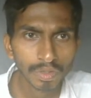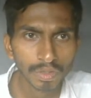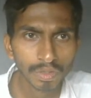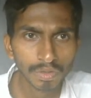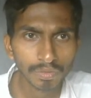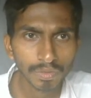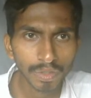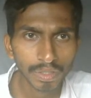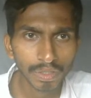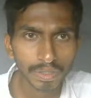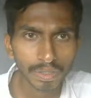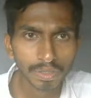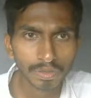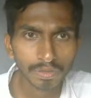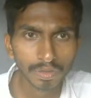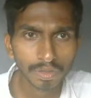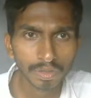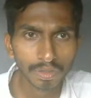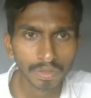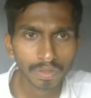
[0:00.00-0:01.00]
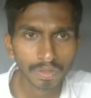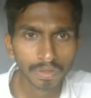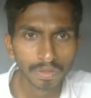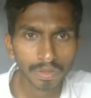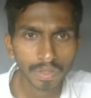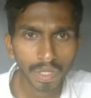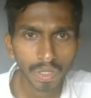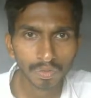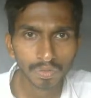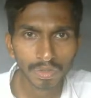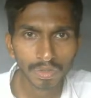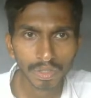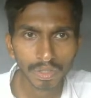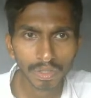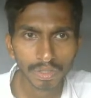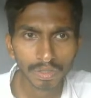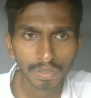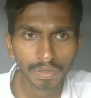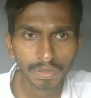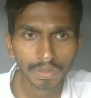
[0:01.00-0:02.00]
if I click on
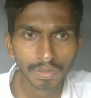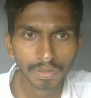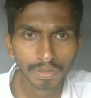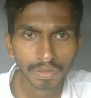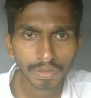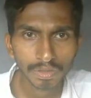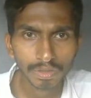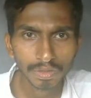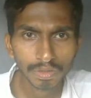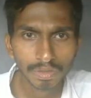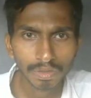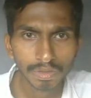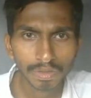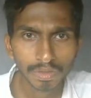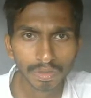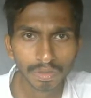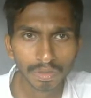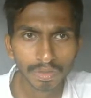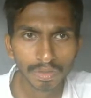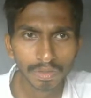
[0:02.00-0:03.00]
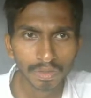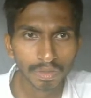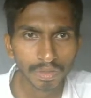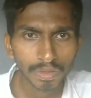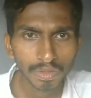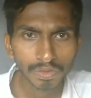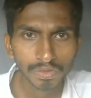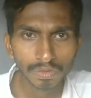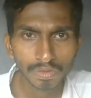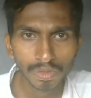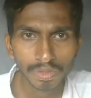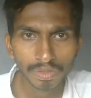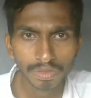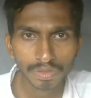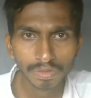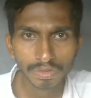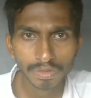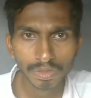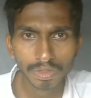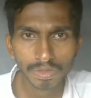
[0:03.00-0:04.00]
Cloudinary, so this
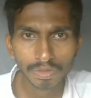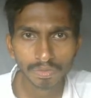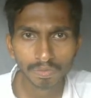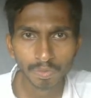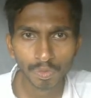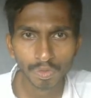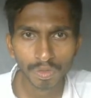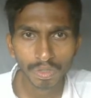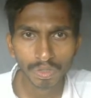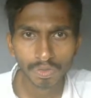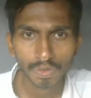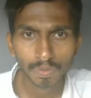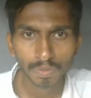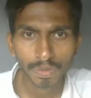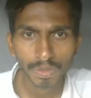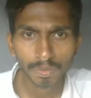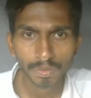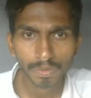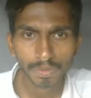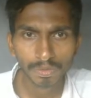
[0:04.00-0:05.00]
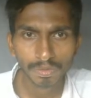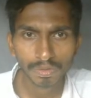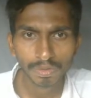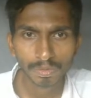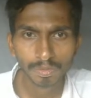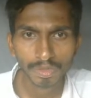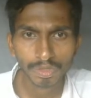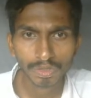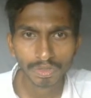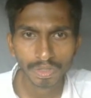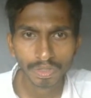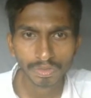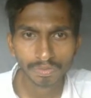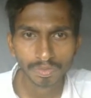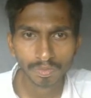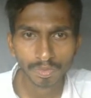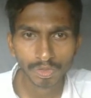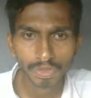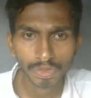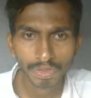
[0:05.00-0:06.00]
says product overview, image
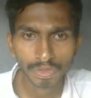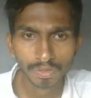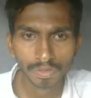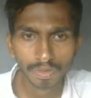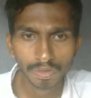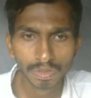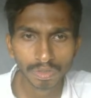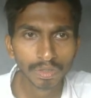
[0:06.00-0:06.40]
transformation and all.